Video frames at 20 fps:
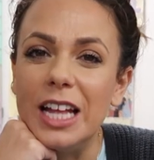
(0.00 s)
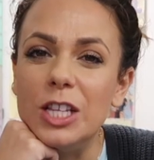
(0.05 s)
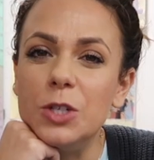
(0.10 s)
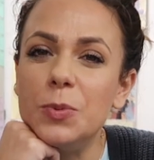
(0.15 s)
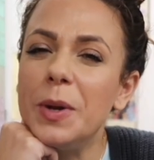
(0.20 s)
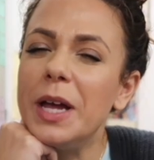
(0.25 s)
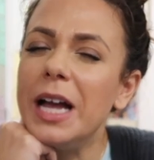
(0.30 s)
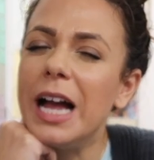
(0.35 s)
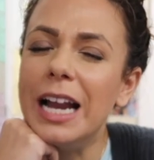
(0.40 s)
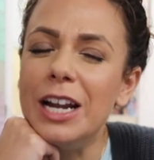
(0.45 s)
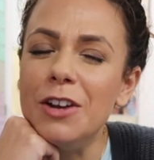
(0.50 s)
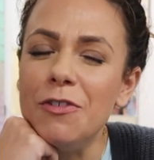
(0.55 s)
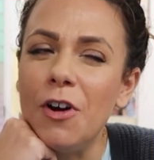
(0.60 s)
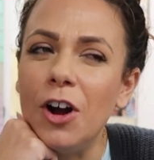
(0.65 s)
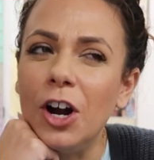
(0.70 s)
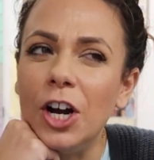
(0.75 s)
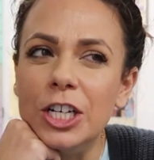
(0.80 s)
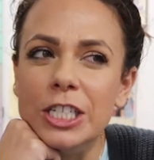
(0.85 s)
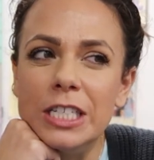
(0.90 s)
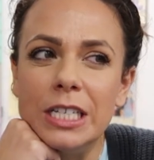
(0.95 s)
it's been kind of
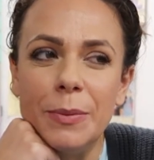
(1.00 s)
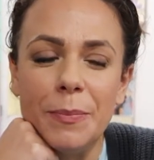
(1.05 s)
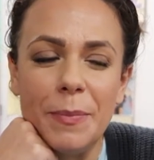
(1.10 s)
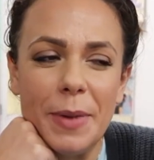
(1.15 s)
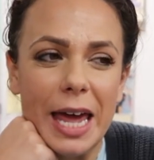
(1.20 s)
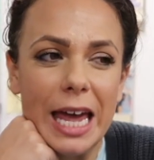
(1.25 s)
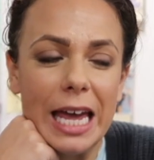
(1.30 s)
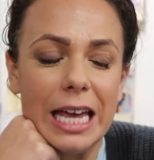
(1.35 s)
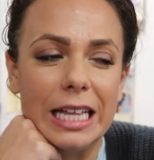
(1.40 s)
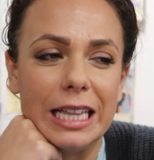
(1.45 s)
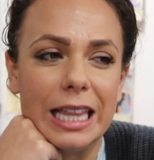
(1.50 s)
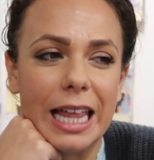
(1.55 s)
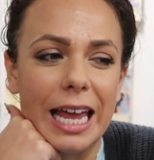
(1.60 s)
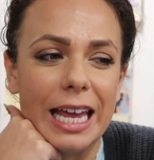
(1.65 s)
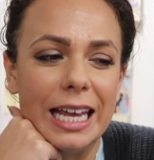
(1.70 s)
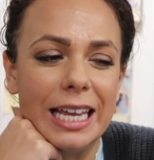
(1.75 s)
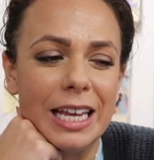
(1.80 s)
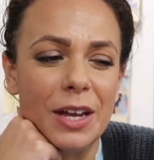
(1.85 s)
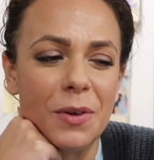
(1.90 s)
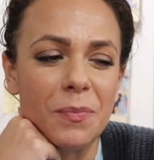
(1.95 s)
hard to make
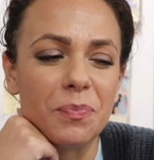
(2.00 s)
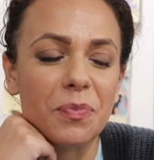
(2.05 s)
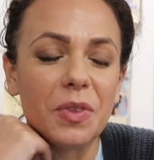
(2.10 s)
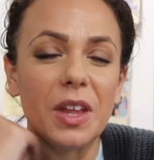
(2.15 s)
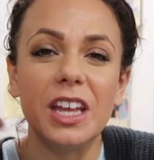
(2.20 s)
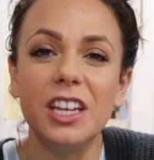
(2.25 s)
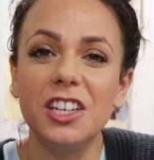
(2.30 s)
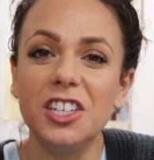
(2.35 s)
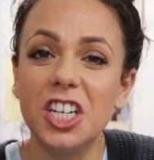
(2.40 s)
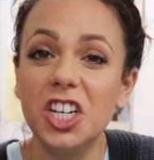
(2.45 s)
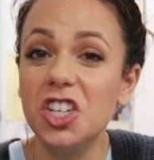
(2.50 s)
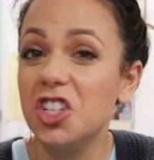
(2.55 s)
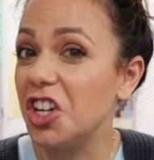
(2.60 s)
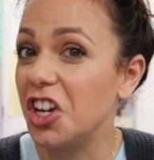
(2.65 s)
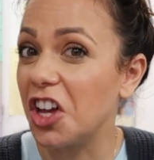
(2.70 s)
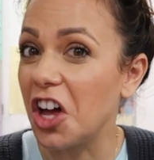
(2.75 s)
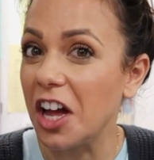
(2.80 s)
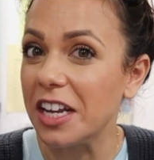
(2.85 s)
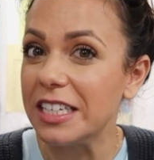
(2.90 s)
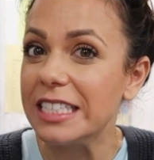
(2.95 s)
like
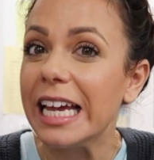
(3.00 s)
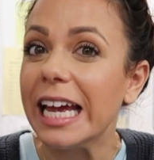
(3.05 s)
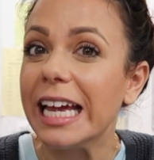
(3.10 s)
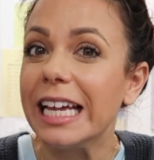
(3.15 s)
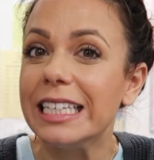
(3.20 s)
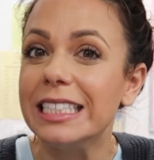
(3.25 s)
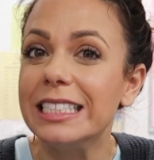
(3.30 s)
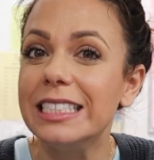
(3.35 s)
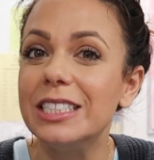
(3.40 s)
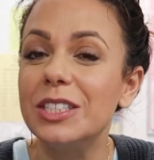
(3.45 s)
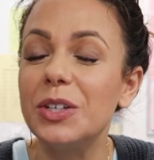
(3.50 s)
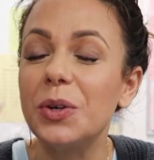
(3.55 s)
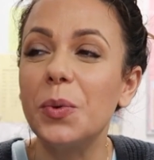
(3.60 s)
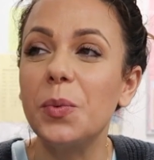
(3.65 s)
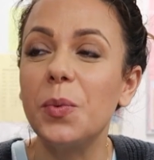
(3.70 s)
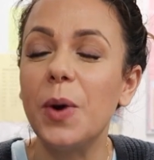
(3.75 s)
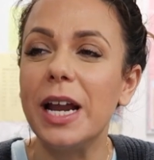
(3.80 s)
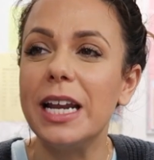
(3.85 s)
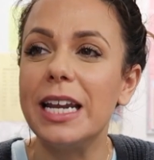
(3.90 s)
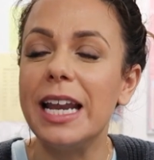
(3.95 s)
teaching content
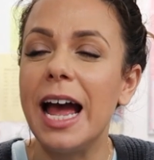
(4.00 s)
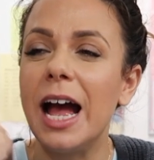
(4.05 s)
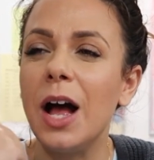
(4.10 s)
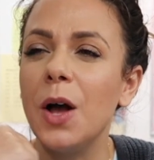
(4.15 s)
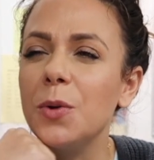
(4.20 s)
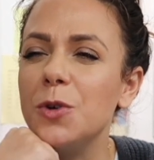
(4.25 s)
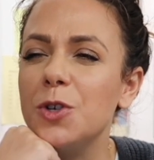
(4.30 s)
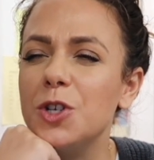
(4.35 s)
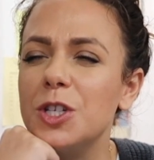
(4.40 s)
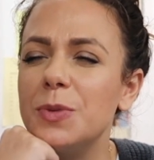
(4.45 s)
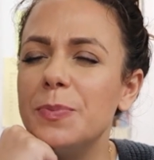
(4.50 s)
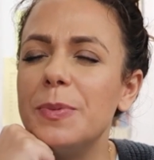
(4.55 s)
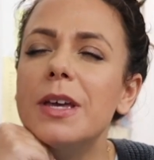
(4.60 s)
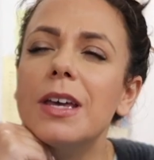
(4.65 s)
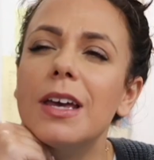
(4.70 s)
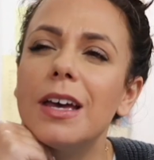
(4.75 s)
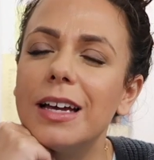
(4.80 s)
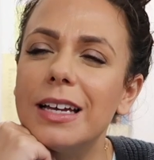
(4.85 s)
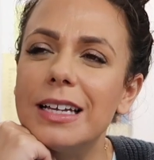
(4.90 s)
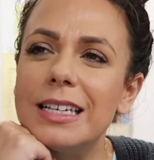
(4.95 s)
right now just
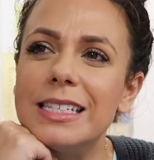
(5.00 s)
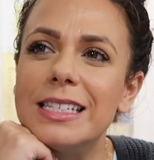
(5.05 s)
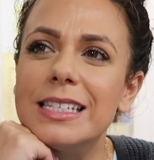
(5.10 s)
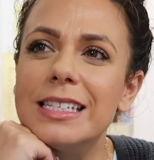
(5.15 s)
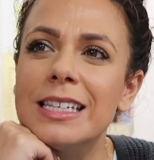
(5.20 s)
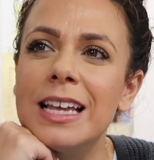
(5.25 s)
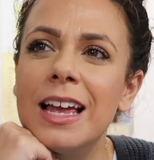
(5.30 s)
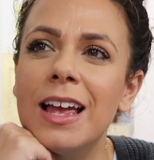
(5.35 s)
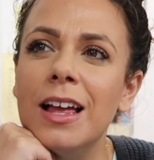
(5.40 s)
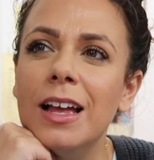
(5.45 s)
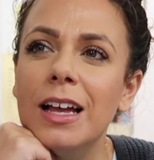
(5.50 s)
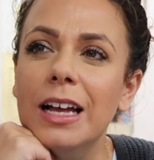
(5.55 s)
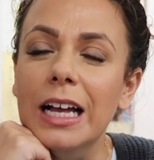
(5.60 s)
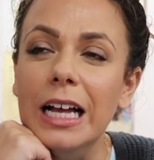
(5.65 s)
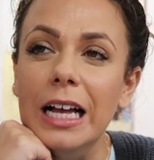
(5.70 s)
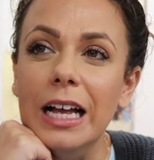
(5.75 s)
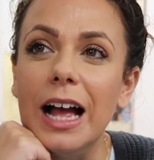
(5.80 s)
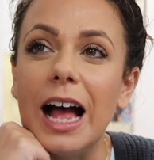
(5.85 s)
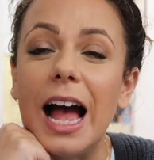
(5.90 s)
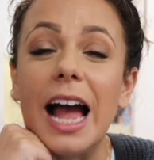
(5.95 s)
because
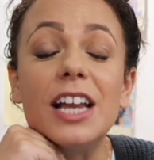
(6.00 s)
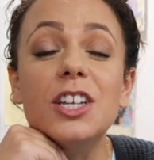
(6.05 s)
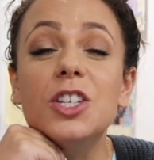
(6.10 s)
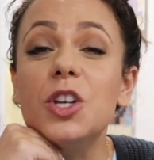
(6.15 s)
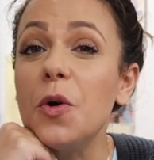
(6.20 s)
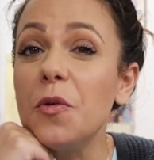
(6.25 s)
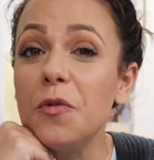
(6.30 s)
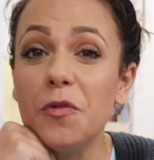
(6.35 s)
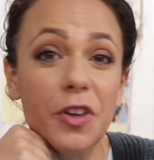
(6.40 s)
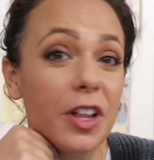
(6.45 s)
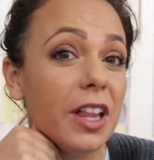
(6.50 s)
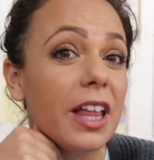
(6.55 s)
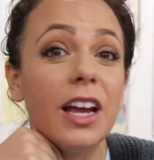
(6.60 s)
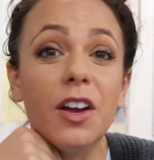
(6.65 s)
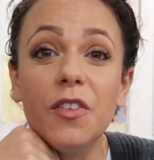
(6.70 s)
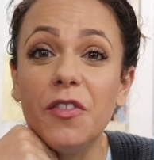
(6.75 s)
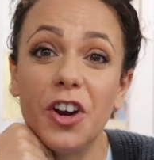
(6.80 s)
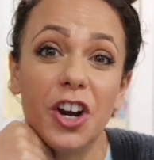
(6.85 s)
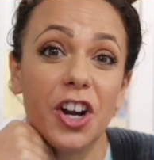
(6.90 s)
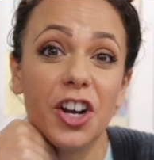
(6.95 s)
I don't feel like
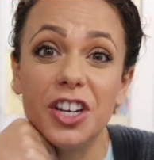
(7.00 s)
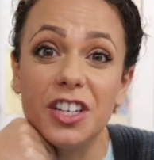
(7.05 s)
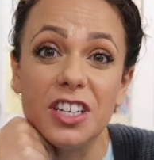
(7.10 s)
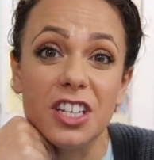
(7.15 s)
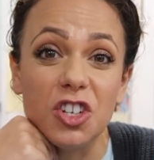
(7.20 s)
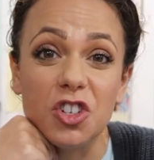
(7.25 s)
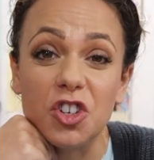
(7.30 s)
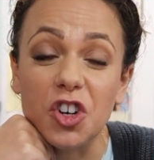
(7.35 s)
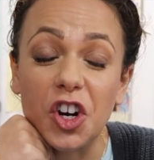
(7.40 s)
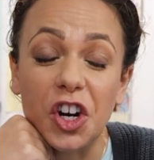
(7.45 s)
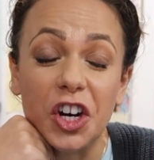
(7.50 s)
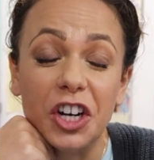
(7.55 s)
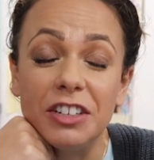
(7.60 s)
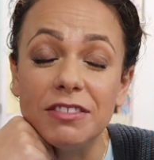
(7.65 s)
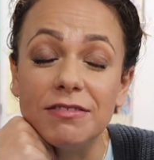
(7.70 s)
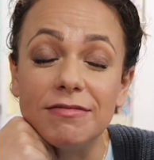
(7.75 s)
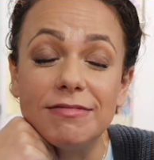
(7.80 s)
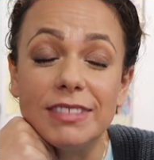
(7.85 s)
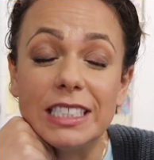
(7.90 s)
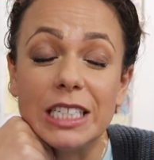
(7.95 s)
a very good teacher,
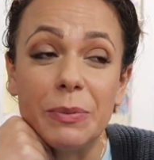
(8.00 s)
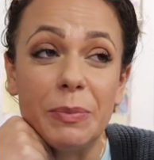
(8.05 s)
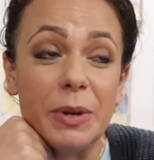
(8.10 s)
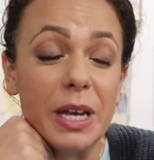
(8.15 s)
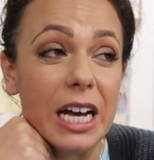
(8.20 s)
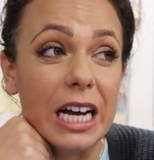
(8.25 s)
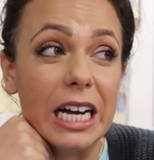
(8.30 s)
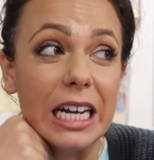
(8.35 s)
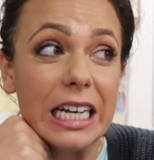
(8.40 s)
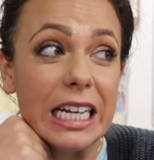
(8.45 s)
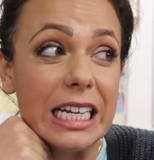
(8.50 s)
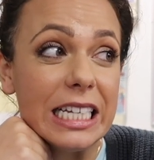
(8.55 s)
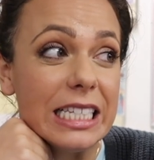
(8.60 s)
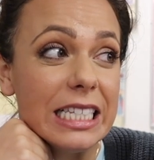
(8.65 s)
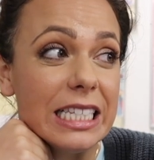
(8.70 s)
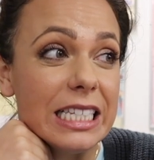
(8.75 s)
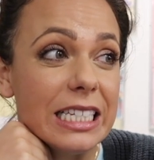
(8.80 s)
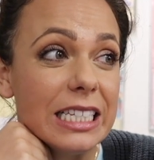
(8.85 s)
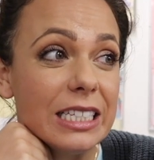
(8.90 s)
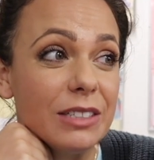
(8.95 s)
to be
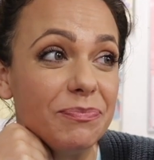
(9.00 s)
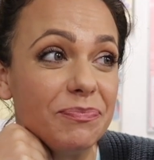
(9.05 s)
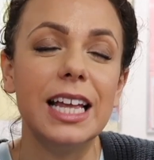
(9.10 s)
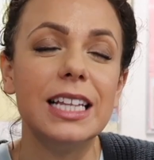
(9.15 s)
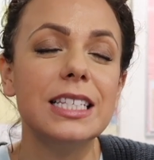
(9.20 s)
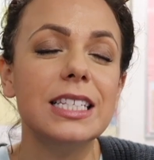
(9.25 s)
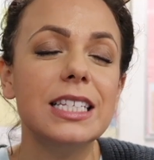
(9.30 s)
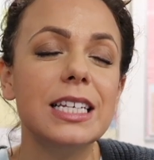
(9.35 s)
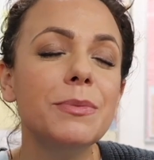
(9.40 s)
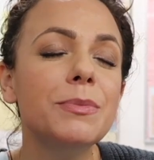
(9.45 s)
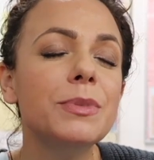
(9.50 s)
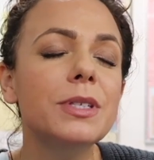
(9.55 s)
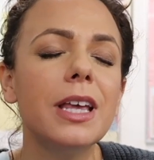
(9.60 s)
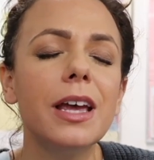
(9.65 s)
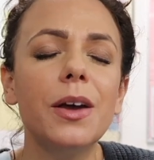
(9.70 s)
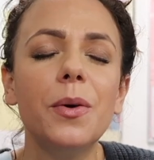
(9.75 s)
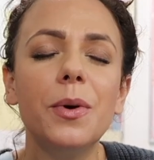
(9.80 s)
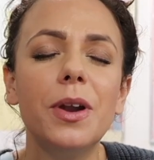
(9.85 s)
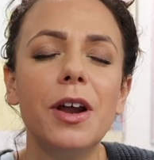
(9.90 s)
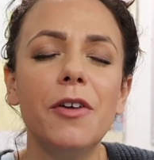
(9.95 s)
honest. It seems
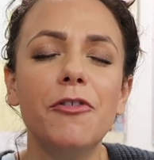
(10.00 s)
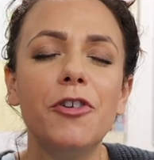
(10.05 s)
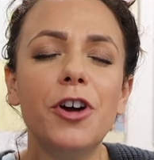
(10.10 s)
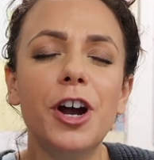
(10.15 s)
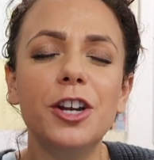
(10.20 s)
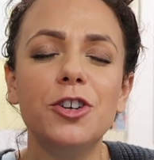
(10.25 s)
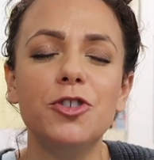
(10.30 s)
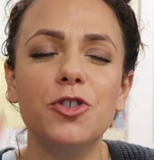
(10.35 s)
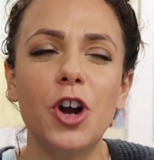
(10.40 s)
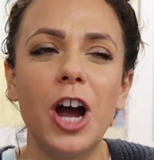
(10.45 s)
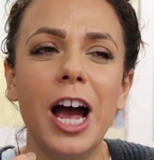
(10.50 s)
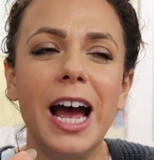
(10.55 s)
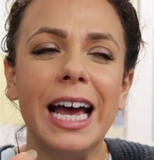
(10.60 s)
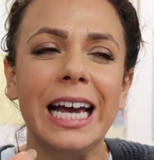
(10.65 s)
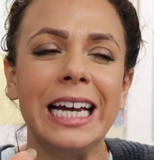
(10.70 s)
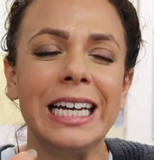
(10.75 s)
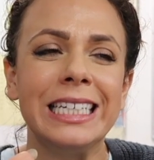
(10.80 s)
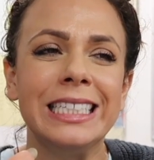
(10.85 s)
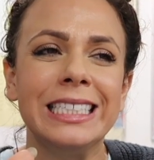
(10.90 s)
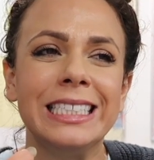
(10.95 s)
like whatever I
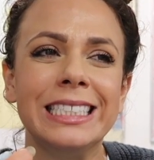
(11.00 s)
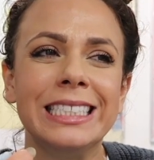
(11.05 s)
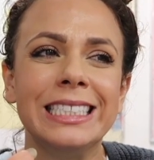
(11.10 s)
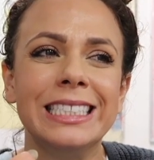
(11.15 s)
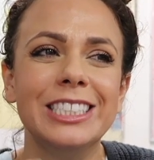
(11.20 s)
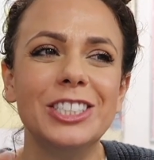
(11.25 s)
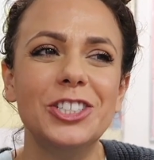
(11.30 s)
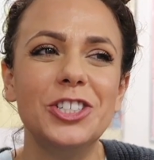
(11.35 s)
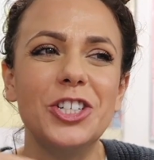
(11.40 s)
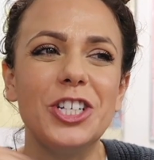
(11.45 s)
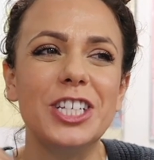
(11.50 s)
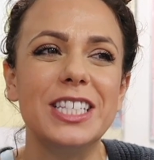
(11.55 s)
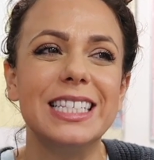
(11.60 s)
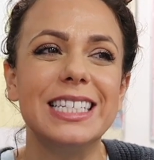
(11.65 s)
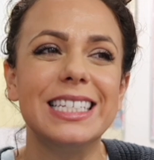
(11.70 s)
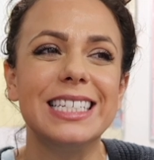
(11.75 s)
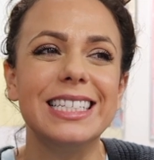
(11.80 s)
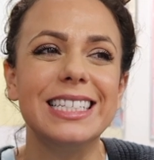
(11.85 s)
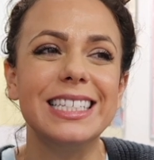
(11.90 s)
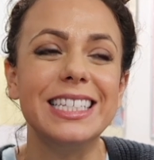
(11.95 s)
try just
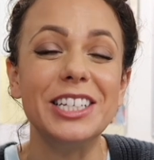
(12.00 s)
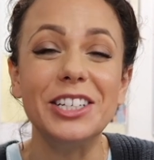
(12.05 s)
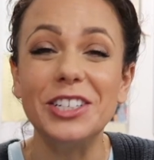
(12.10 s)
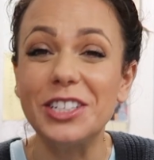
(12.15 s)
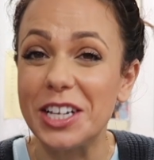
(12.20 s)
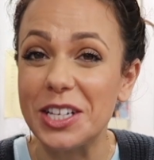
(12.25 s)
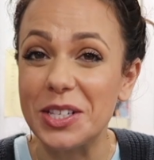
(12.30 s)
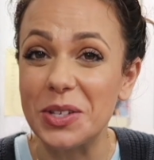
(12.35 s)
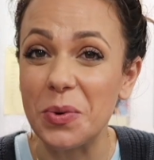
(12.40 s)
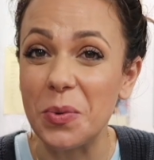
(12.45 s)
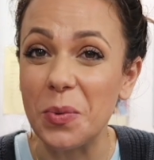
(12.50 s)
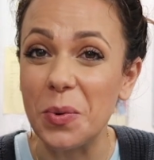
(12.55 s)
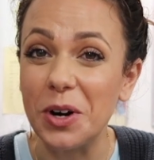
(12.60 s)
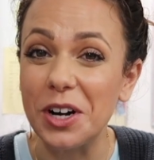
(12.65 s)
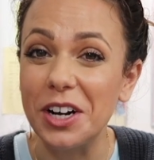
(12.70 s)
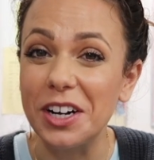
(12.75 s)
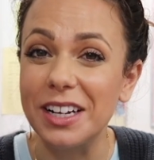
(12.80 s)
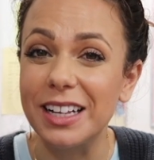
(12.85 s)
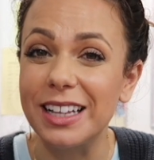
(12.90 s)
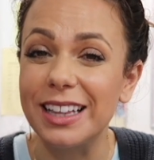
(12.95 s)
still doesn't
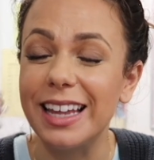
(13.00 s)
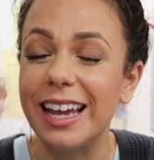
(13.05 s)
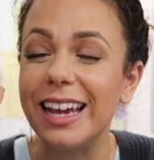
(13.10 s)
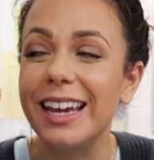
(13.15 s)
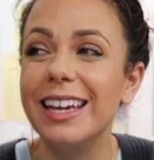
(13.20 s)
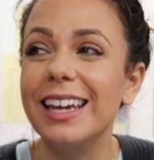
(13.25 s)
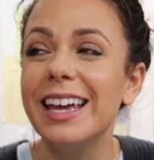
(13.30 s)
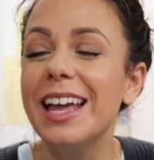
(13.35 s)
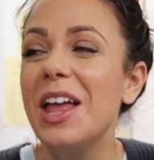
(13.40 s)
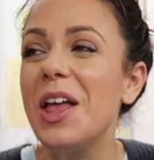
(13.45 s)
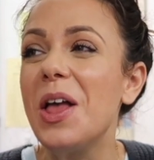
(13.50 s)
work, like